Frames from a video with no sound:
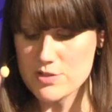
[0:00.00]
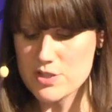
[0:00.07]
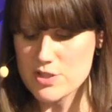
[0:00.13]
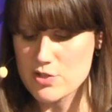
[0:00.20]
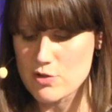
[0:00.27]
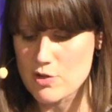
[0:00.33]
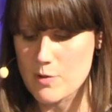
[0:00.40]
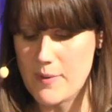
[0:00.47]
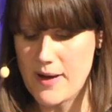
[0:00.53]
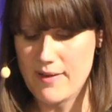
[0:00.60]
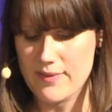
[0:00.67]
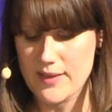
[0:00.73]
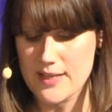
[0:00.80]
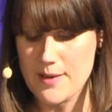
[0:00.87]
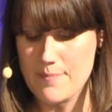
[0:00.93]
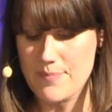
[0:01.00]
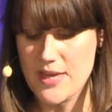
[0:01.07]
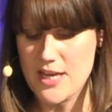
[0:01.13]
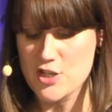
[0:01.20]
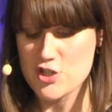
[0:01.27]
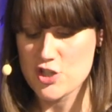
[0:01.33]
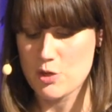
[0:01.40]
to talk about the um,
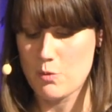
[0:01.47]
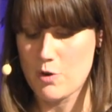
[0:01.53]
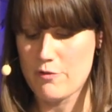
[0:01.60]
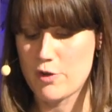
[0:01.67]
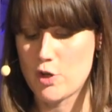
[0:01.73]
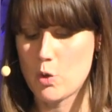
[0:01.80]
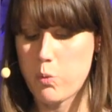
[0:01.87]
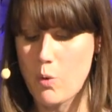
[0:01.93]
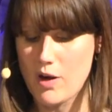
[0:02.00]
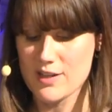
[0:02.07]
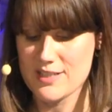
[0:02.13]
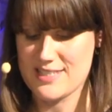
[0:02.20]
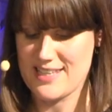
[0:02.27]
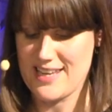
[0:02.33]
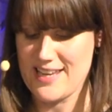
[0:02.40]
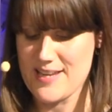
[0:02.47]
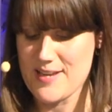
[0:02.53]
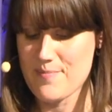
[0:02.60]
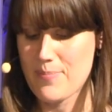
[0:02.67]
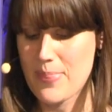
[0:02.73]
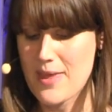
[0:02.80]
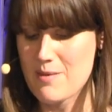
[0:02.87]
issue of quality
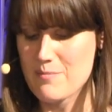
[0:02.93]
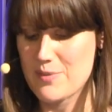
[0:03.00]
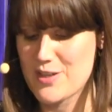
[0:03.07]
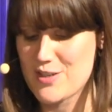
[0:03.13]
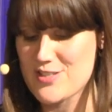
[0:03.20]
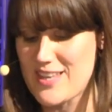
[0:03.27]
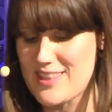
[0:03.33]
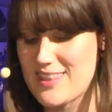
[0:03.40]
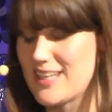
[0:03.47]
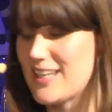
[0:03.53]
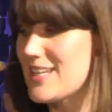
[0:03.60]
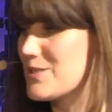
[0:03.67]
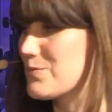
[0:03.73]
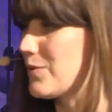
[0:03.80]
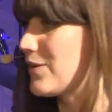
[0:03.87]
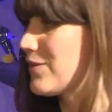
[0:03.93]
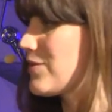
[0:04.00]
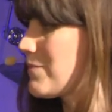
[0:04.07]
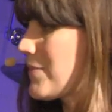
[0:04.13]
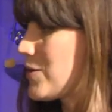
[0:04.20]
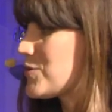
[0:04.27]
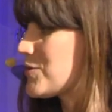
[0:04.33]
because I think it's one of the
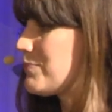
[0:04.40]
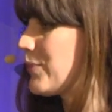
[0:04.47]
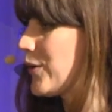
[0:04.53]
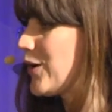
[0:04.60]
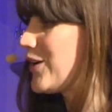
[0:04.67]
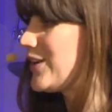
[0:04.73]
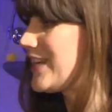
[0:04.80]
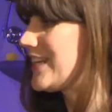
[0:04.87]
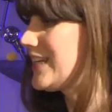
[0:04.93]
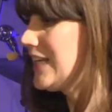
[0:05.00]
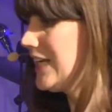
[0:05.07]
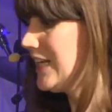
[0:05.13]
most burning